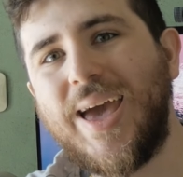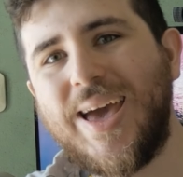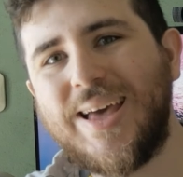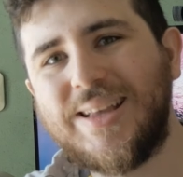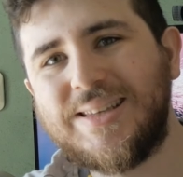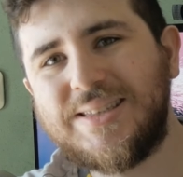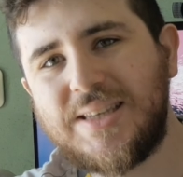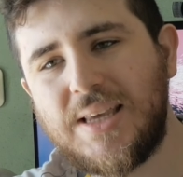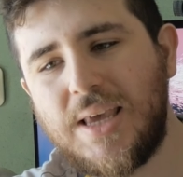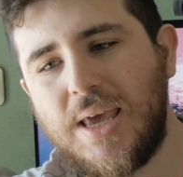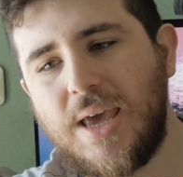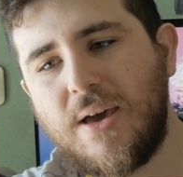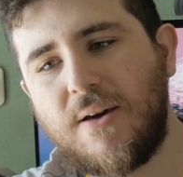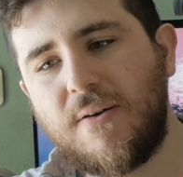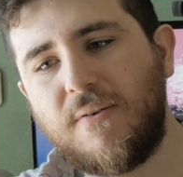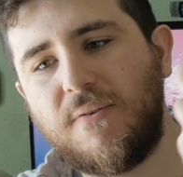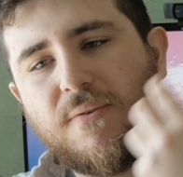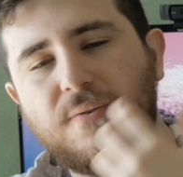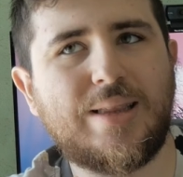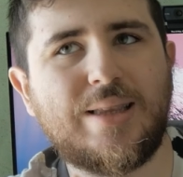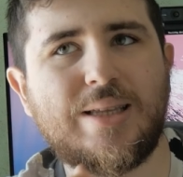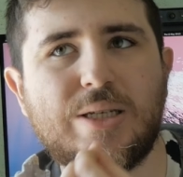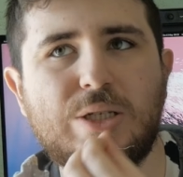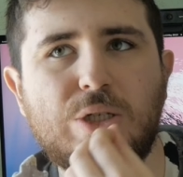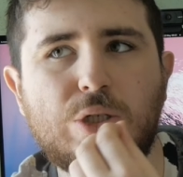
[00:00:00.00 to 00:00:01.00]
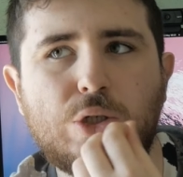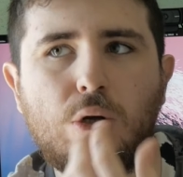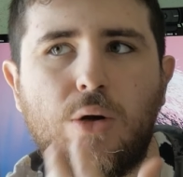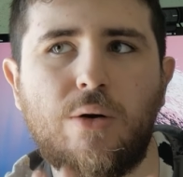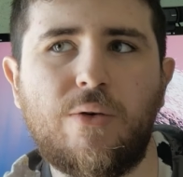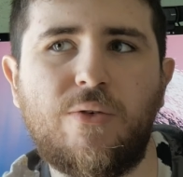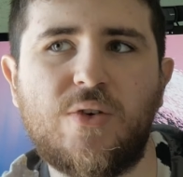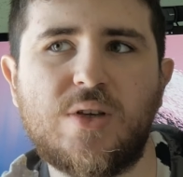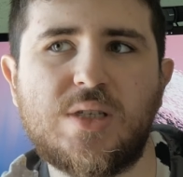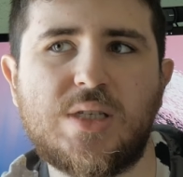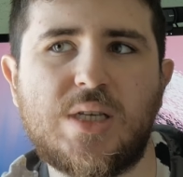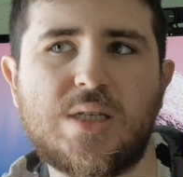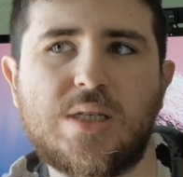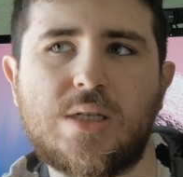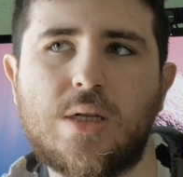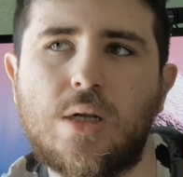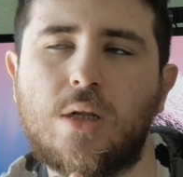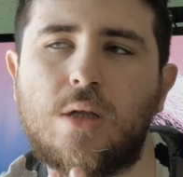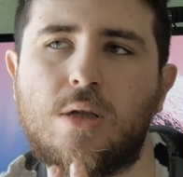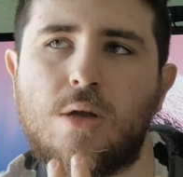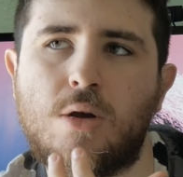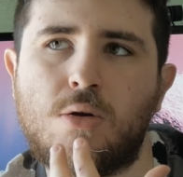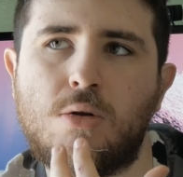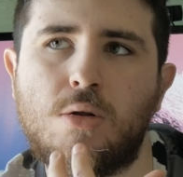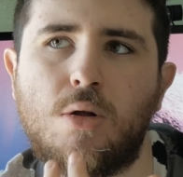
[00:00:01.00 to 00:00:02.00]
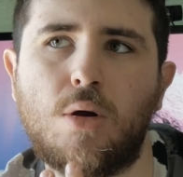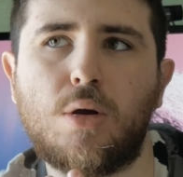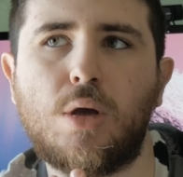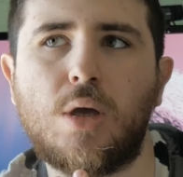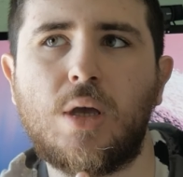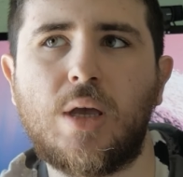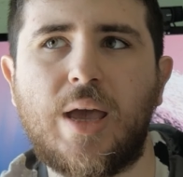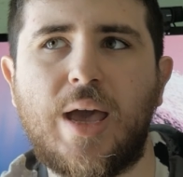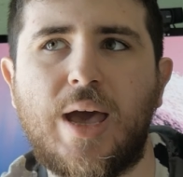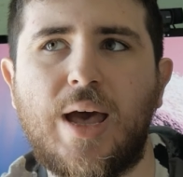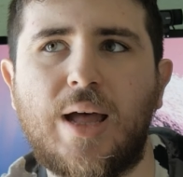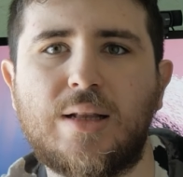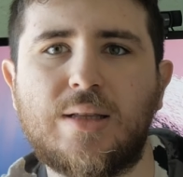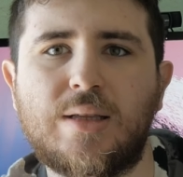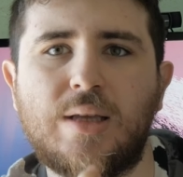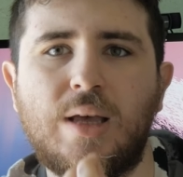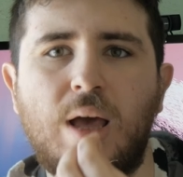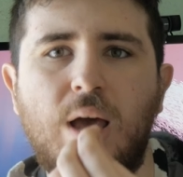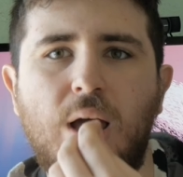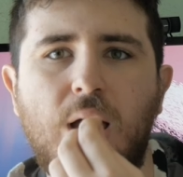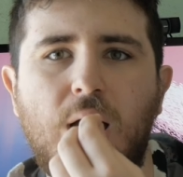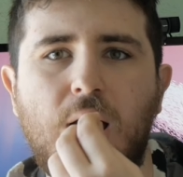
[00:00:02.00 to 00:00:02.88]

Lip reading: as if the surfaces that you're looking at